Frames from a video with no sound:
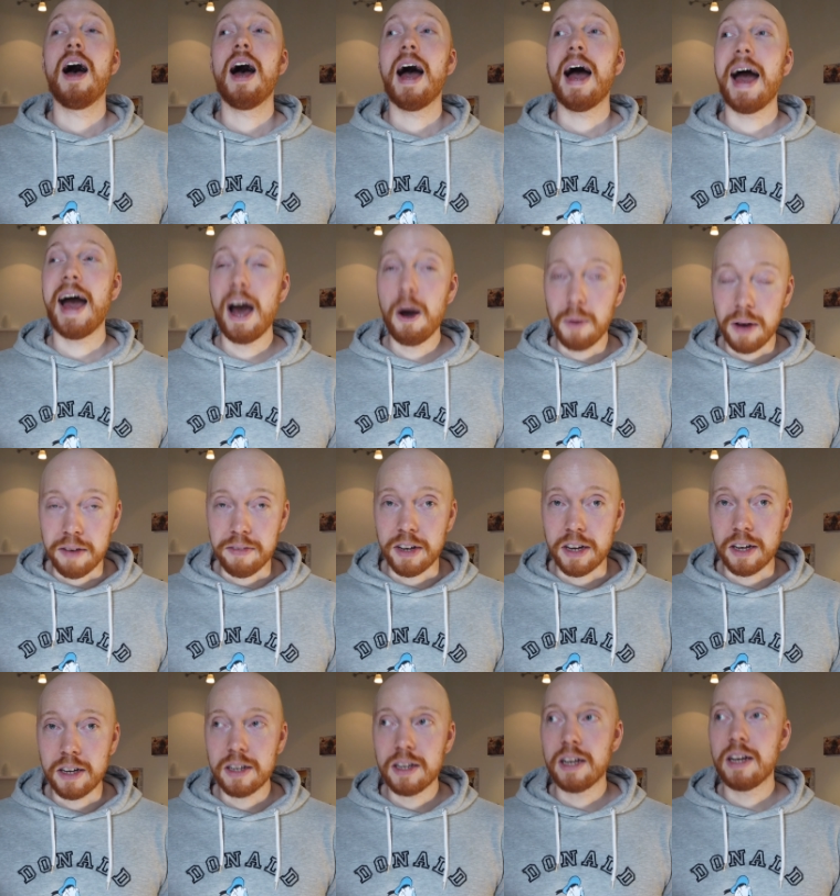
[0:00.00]

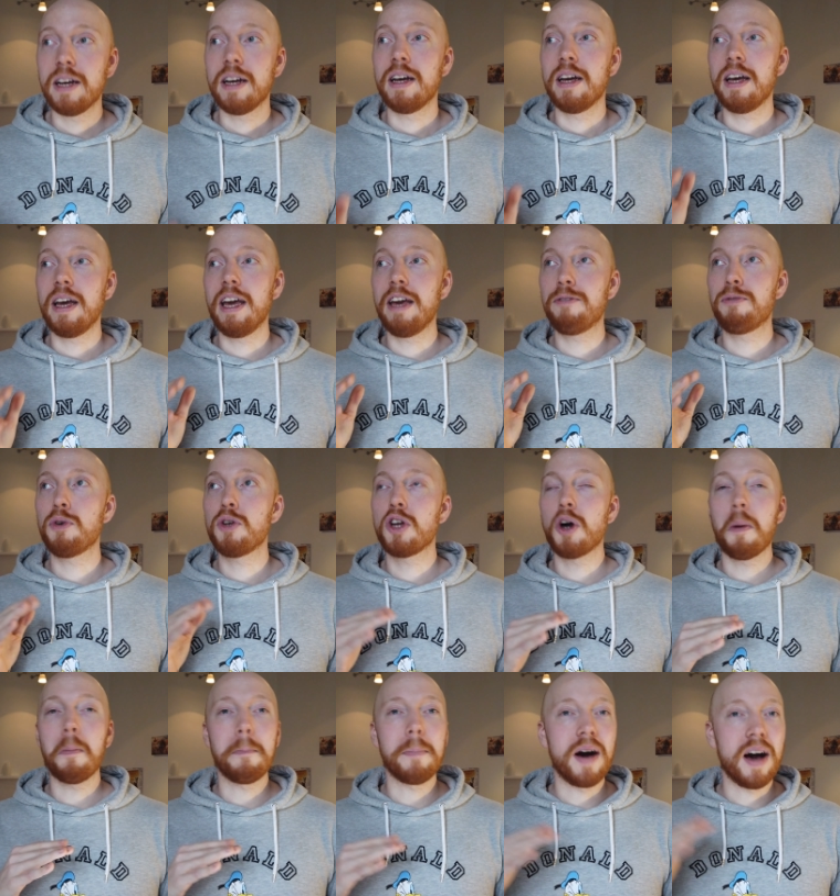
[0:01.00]
However, if you
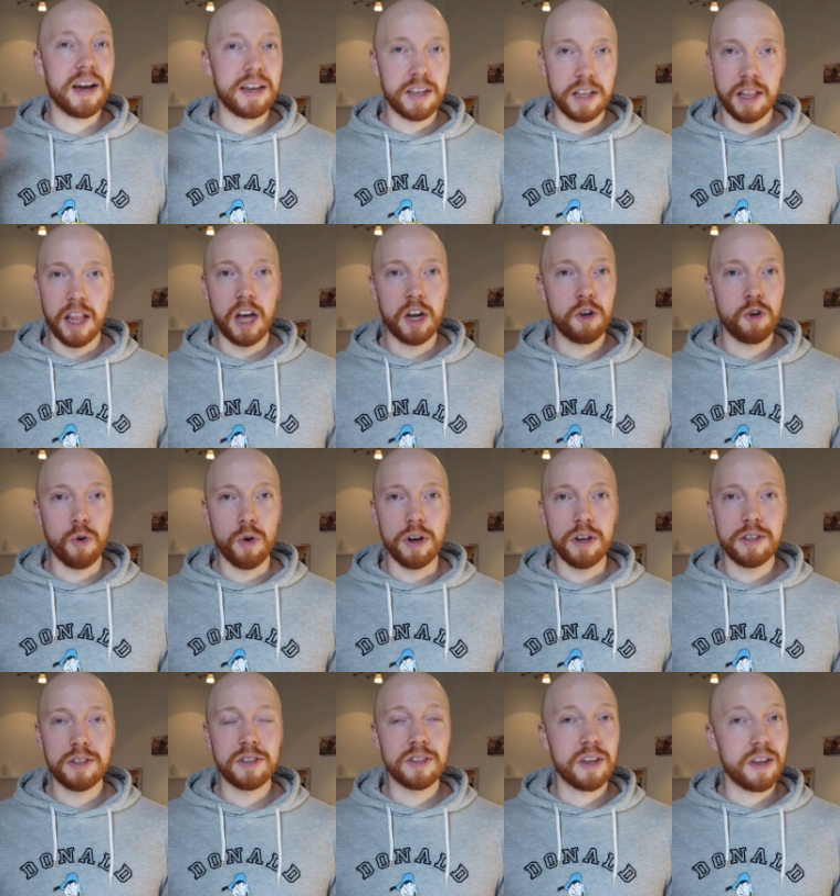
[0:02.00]
don't mind a lot of
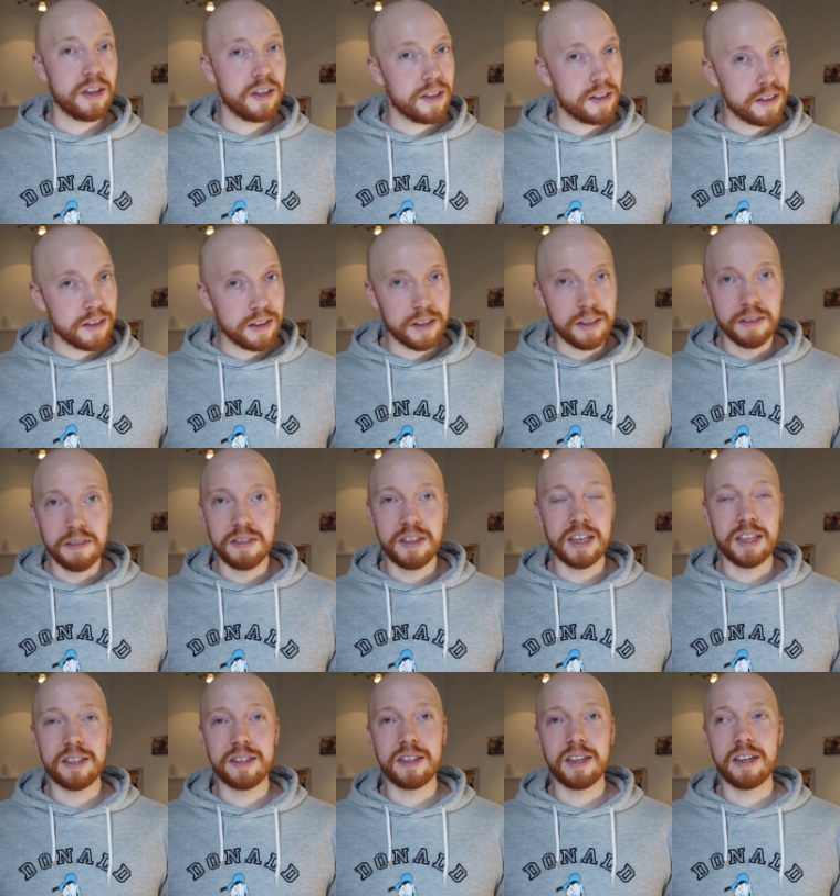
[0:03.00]
noise,
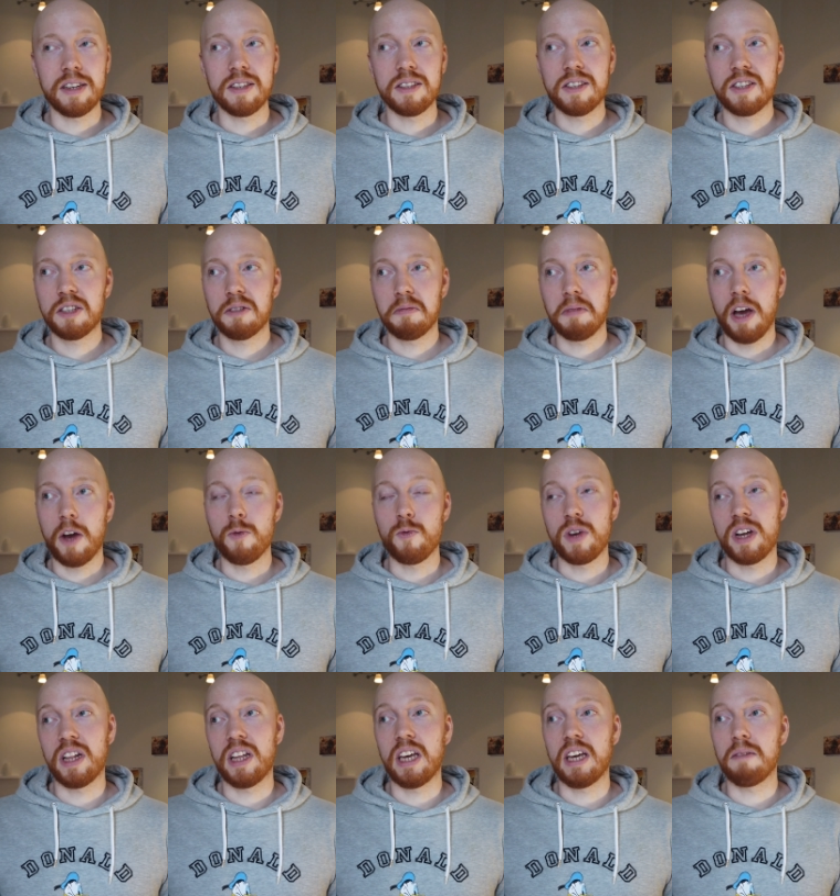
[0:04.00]
this is a
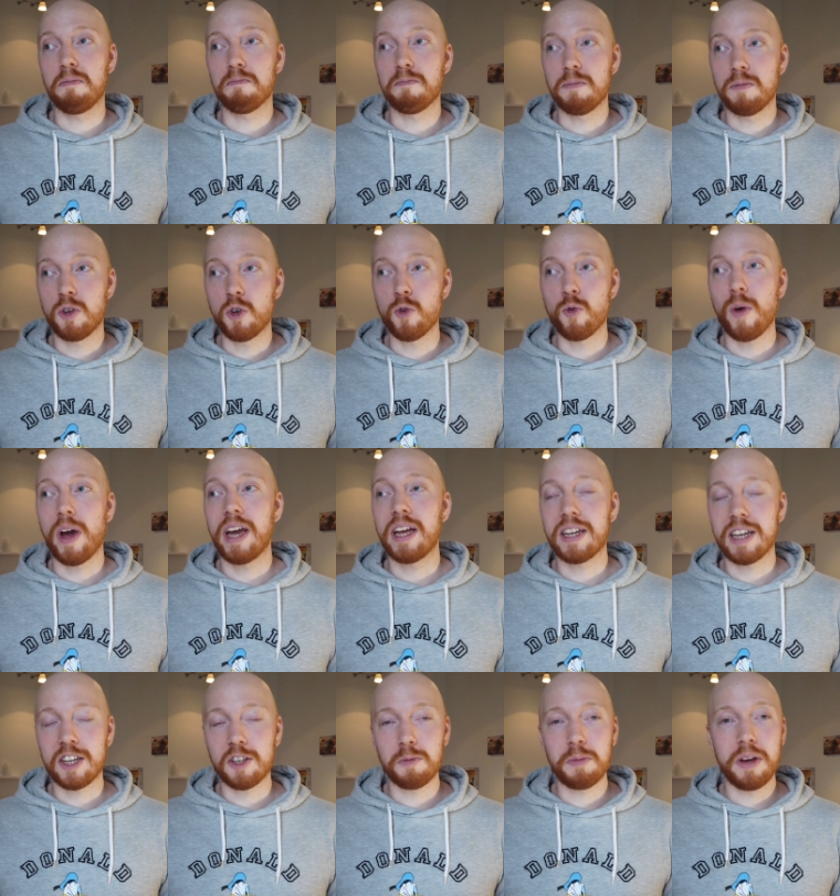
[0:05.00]
really great
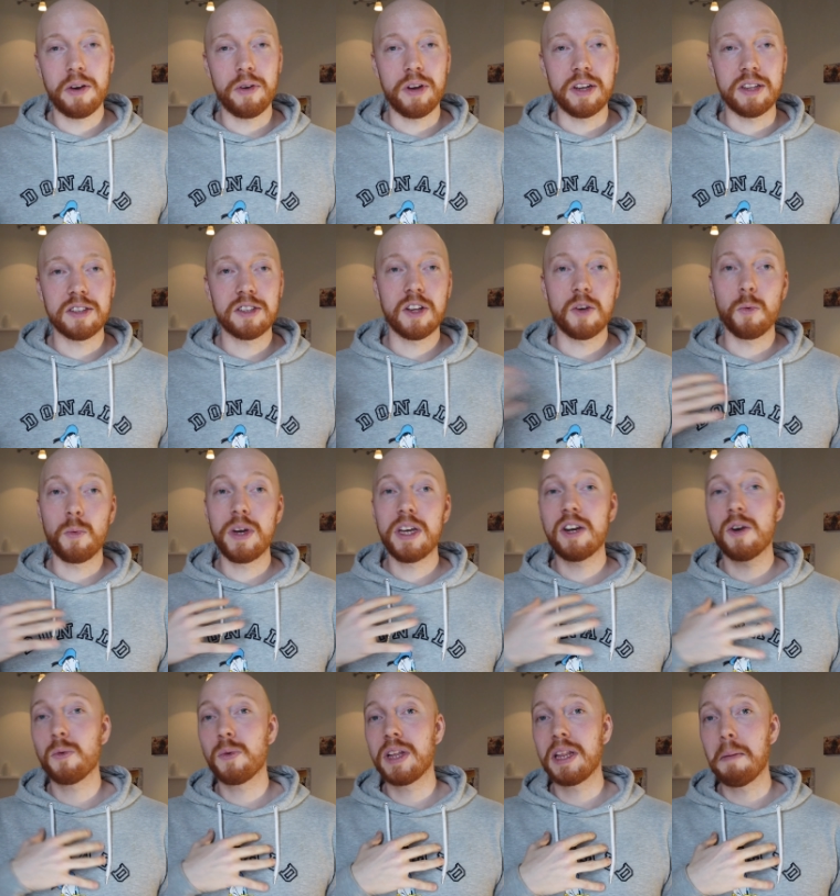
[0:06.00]
experience. We
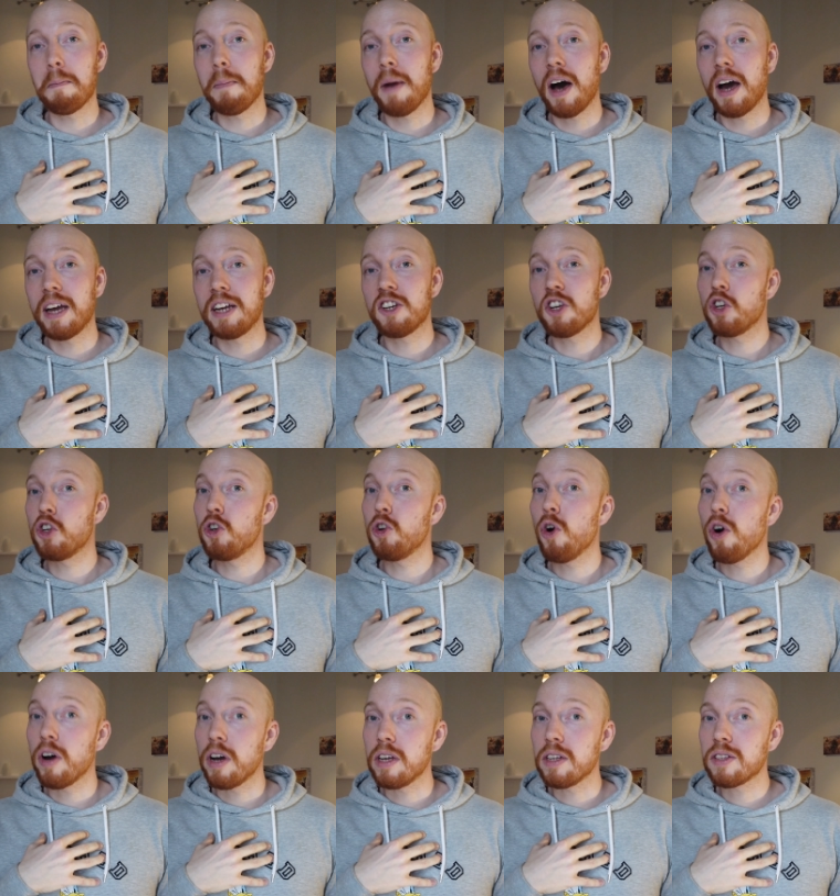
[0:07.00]
don't really mind
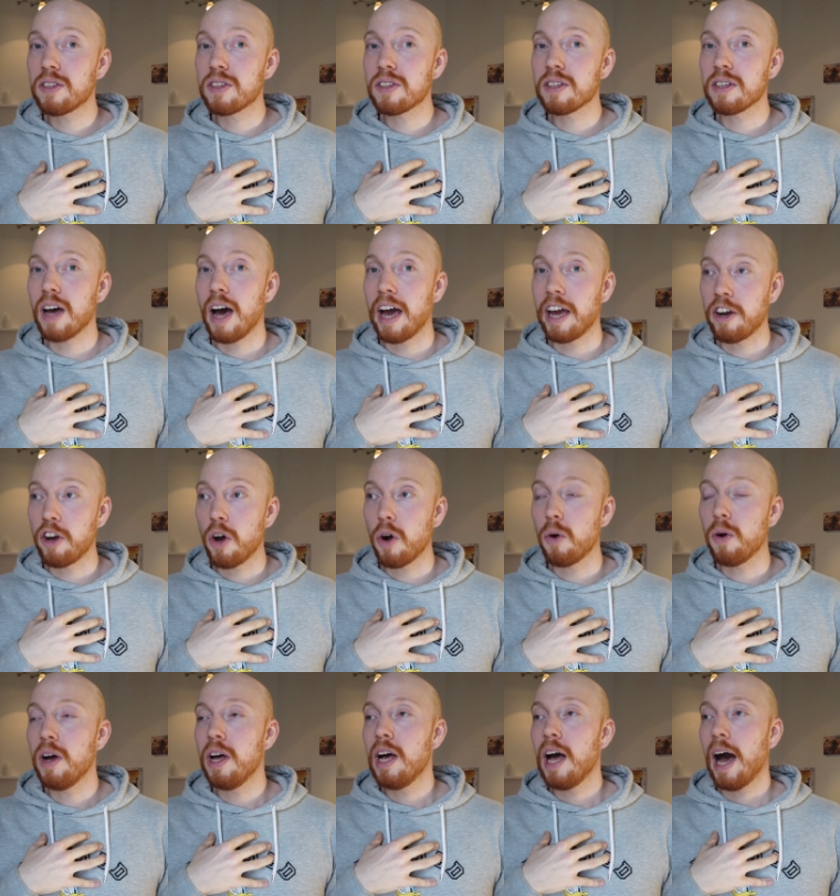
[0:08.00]
noise. I
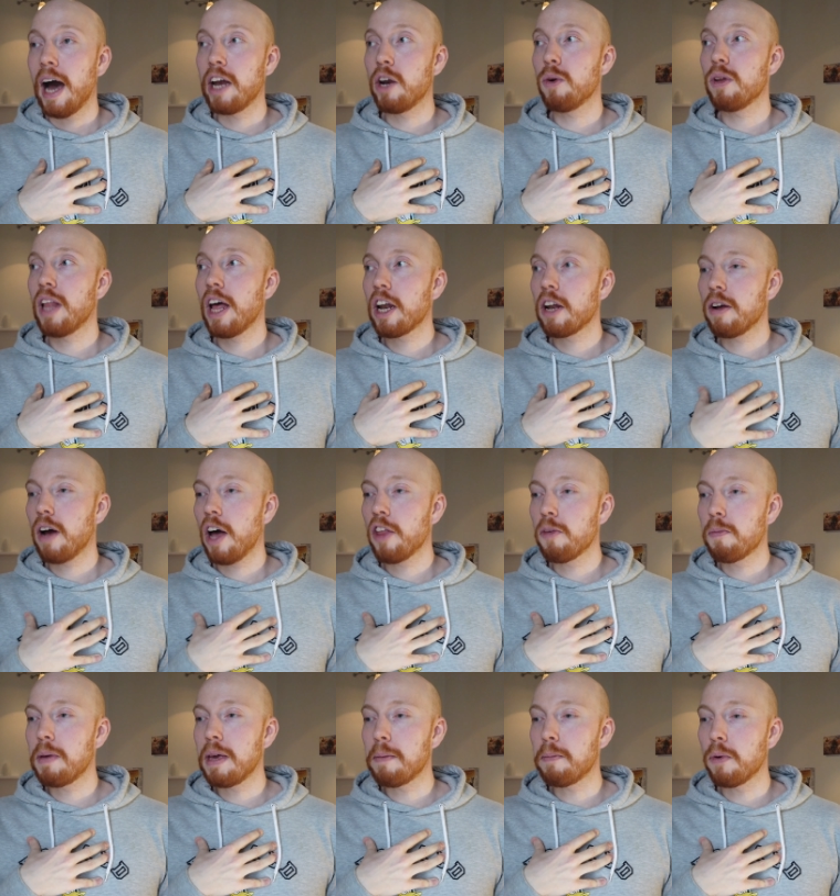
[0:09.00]
know a lot of other
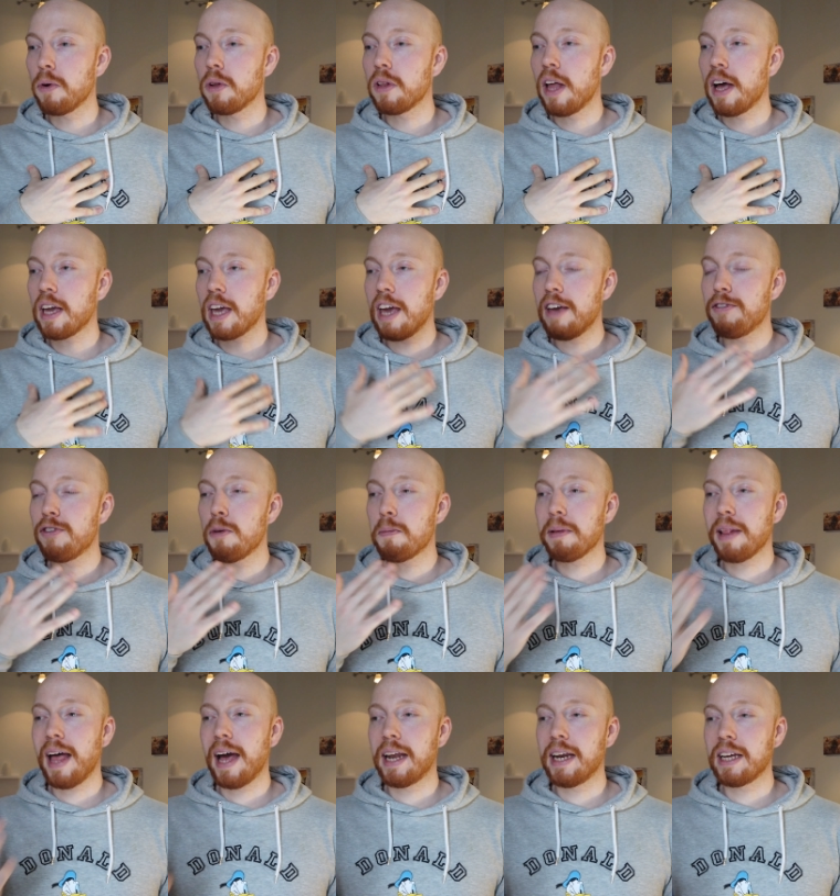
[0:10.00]
people, like if you're
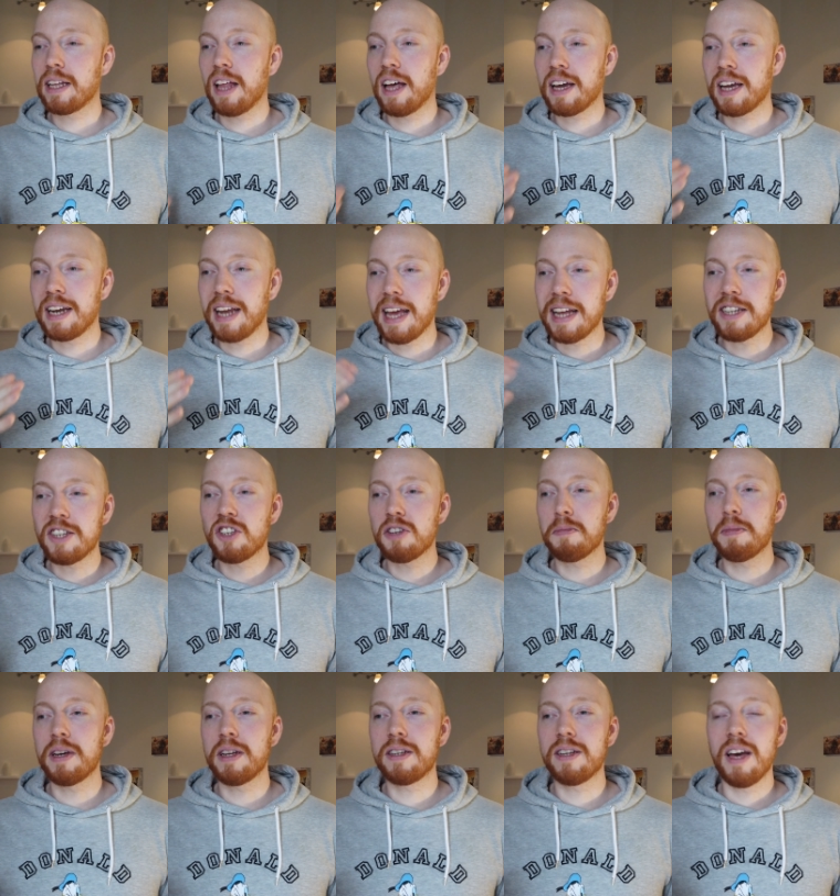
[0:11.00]
planning like an
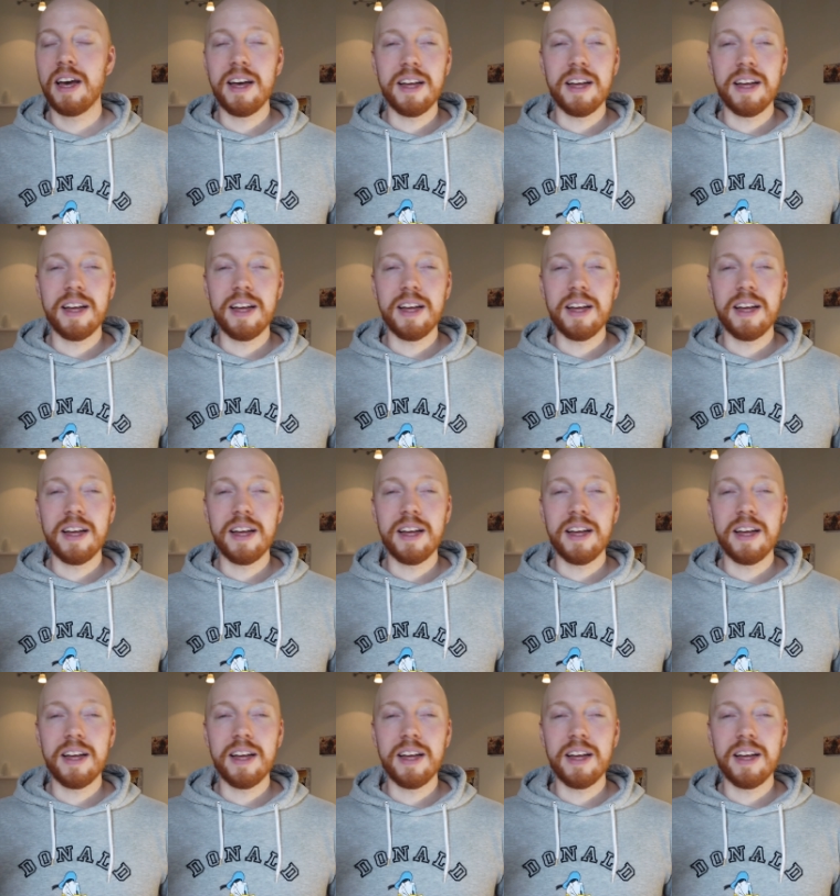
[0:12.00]
intimate